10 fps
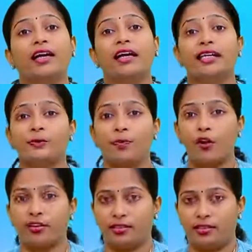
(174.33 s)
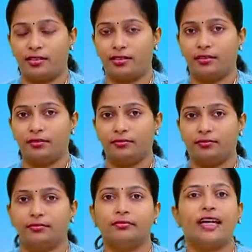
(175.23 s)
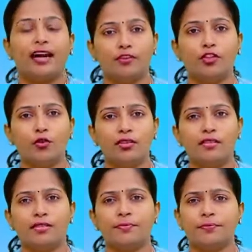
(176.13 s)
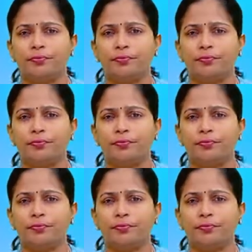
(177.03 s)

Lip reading: correspondence. Have you noticed?